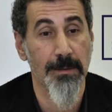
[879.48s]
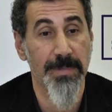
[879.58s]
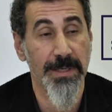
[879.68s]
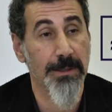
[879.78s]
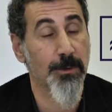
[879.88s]

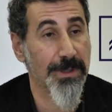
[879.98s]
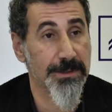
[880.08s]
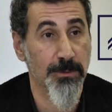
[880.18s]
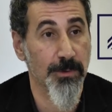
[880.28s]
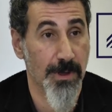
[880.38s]
being
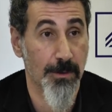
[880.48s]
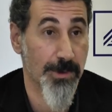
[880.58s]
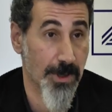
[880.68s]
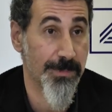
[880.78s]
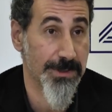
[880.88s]
acquainted
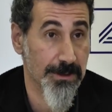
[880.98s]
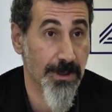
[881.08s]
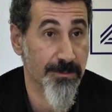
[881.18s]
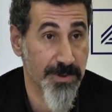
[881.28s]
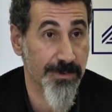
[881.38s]
with Armenia, a
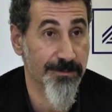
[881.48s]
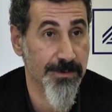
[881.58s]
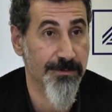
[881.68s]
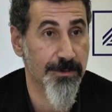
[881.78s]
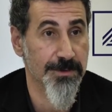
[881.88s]
lot of people, for
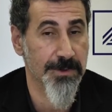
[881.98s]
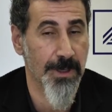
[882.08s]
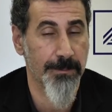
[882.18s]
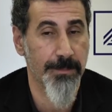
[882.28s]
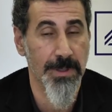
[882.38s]
the first
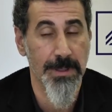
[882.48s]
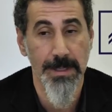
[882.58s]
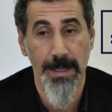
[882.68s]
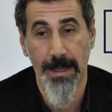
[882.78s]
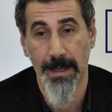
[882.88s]
time.
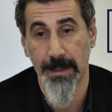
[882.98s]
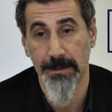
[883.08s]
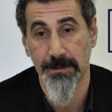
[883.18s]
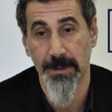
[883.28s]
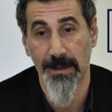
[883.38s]

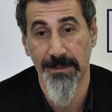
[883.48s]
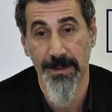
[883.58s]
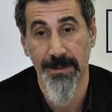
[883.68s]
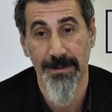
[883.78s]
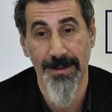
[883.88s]
And I
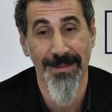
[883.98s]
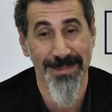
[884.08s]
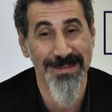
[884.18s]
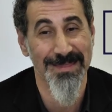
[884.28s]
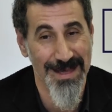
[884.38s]

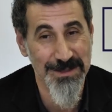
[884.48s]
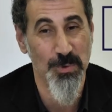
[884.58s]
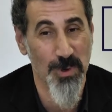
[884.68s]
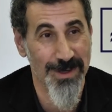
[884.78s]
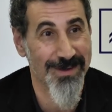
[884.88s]
think
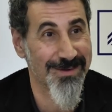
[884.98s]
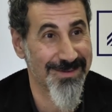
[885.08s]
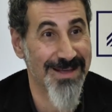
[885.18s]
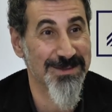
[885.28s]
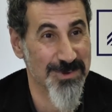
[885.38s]
that's
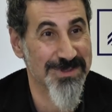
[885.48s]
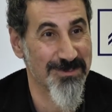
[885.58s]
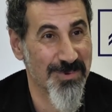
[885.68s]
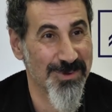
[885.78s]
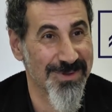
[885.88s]
what's
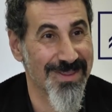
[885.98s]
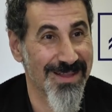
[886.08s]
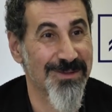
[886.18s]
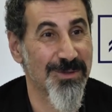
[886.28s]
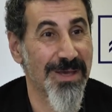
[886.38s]
important,
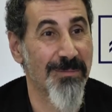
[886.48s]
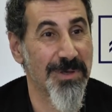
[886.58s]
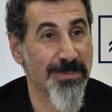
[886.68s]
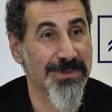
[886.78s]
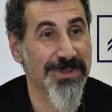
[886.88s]
that to get
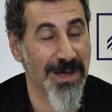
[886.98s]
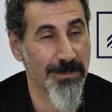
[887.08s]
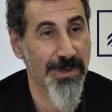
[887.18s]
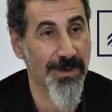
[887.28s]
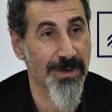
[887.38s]
people to
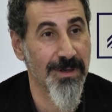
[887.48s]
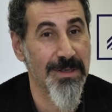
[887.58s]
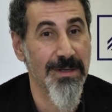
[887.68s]
come here,